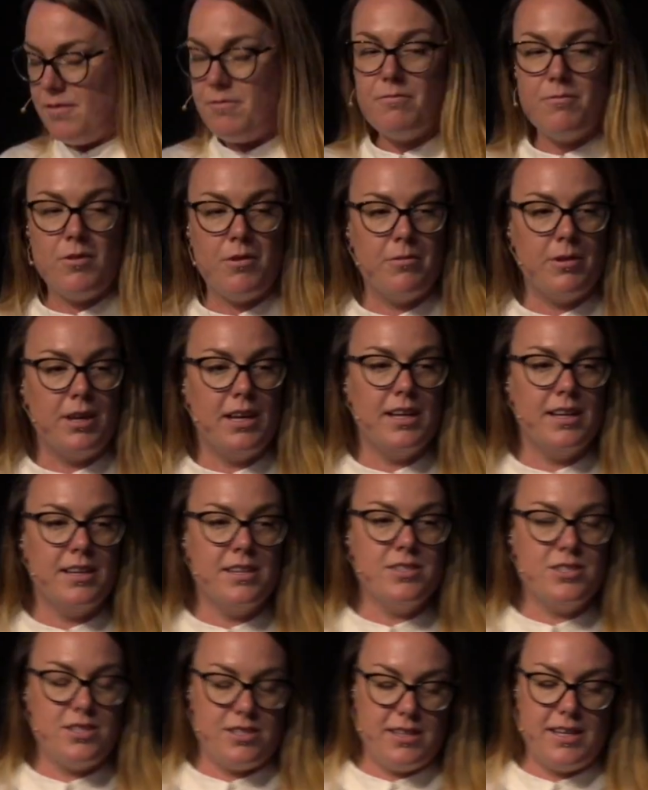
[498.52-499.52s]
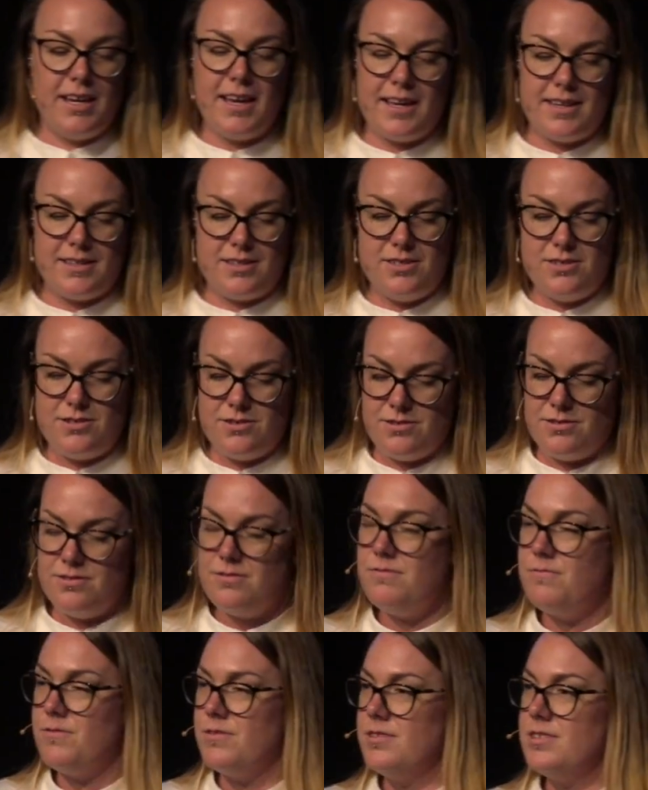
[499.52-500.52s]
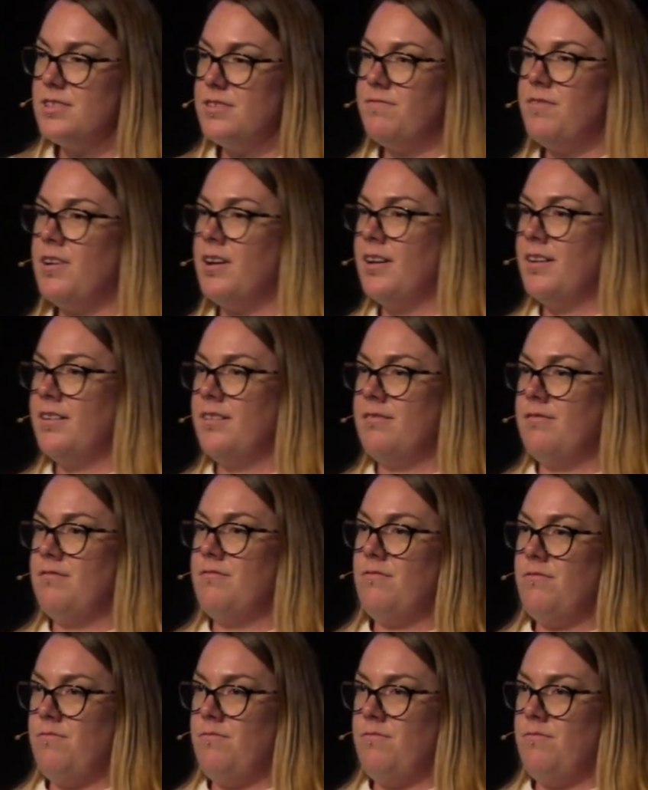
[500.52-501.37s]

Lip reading: what we initially had to do was define